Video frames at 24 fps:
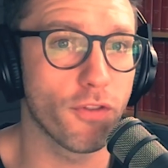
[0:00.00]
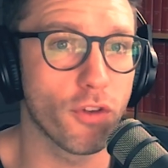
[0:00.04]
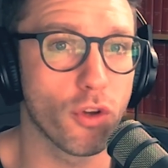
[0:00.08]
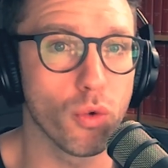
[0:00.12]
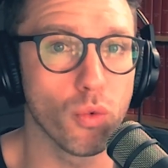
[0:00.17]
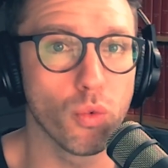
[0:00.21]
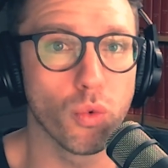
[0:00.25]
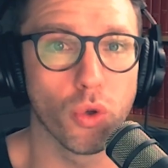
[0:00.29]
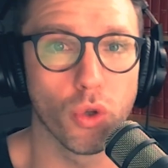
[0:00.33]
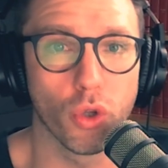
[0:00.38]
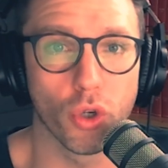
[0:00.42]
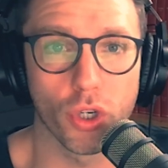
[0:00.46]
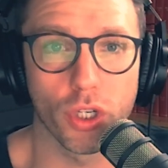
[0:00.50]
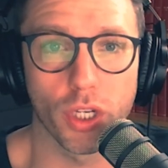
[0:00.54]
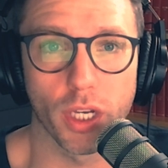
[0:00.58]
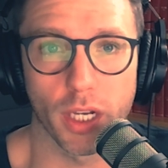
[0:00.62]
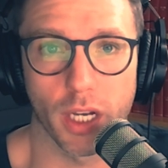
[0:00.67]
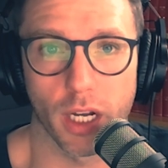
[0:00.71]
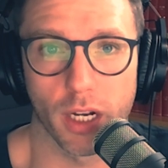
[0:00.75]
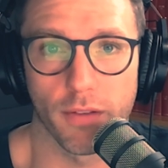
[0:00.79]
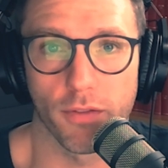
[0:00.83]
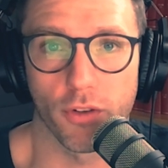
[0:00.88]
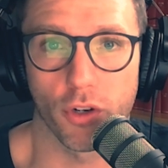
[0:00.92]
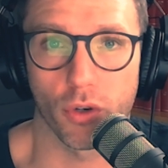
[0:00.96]
you look at
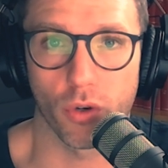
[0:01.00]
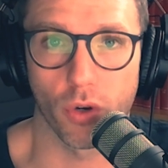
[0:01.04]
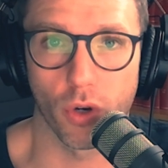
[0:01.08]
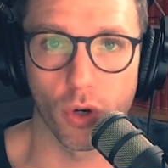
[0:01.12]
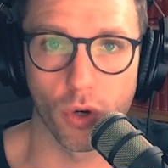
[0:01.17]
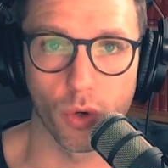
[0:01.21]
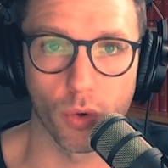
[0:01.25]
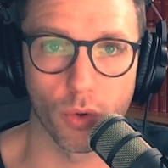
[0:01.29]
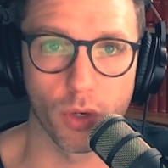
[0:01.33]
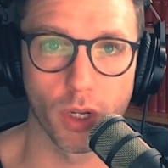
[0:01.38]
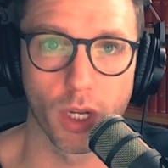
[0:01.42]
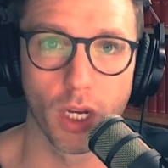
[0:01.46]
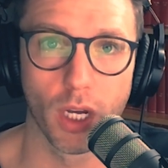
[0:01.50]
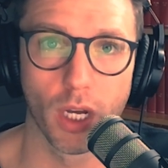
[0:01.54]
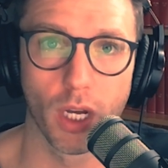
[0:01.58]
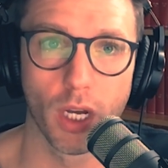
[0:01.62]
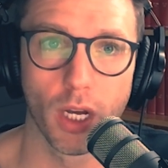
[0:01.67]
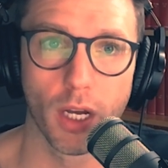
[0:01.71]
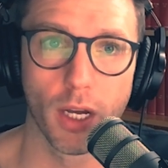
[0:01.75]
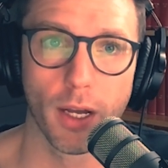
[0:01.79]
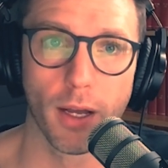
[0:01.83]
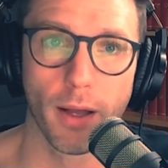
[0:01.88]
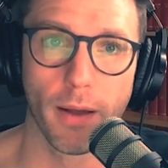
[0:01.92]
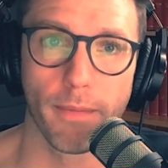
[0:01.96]
kind of your own,
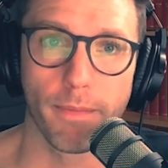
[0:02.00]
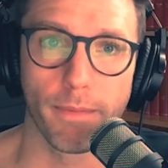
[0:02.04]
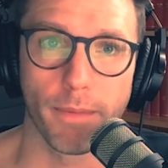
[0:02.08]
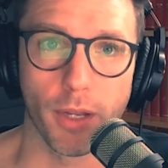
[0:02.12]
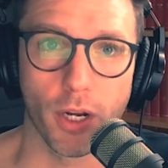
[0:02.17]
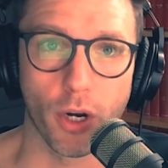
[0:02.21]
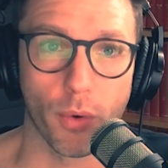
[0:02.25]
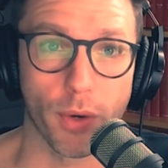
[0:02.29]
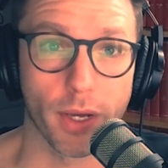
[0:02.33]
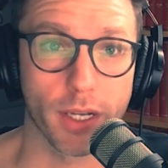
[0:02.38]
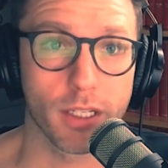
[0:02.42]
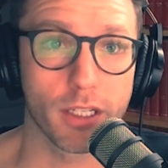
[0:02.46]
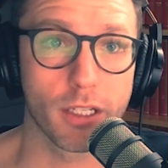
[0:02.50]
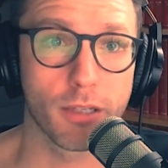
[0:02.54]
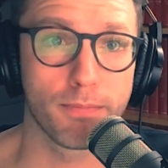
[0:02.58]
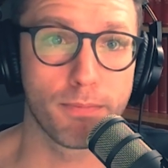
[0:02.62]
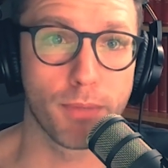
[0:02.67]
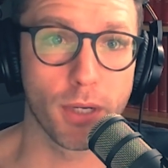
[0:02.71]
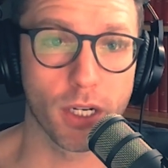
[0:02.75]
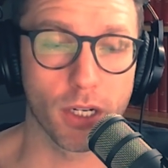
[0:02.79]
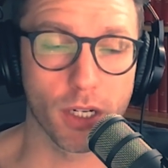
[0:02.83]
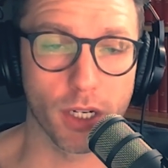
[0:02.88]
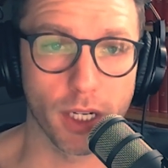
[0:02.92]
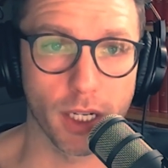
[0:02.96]

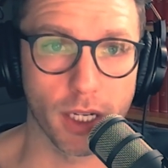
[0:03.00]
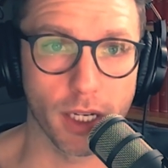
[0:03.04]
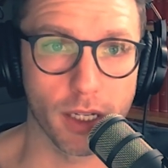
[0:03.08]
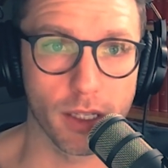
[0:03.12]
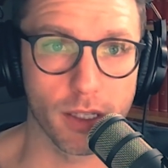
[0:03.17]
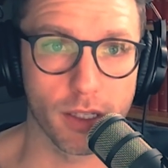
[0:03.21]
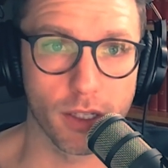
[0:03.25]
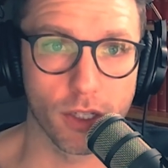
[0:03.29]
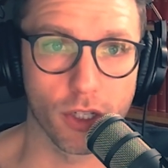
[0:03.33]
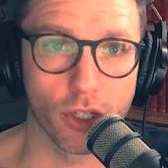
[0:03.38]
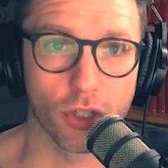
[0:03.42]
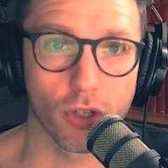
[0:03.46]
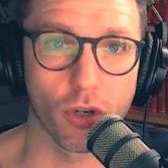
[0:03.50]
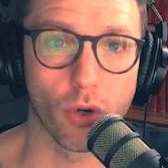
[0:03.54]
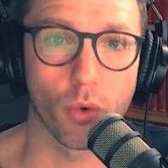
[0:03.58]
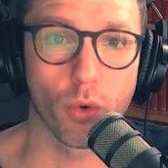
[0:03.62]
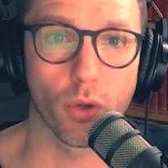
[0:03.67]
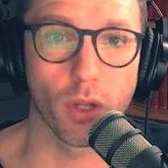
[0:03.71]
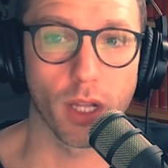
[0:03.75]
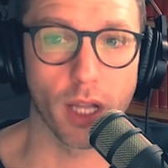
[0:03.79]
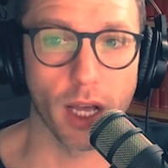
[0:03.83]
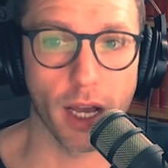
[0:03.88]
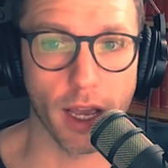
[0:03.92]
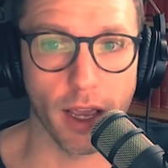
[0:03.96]
experience in your
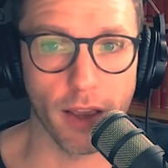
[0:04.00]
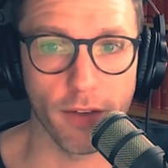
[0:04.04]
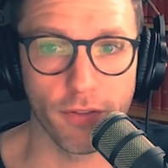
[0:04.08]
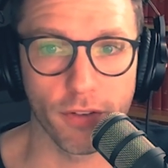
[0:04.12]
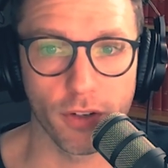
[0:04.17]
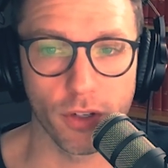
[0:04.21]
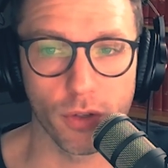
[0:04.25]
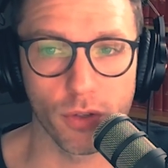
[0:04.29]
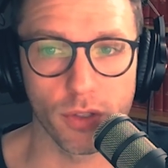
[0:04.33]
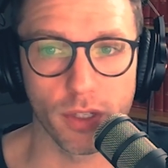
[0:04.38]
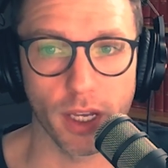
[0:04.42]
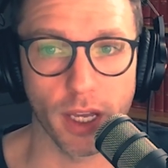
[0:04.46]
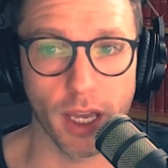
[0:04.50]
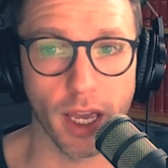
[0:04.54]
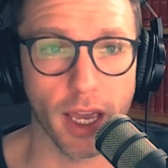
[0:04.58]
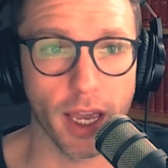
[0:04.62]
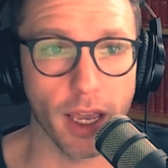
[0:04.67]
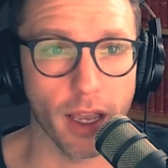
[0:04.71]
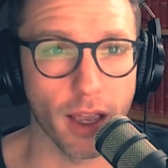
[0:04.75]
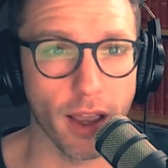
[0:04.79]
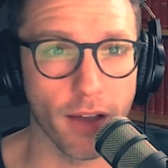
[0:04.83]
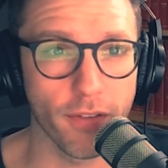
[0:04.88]
own life, and you say, hey,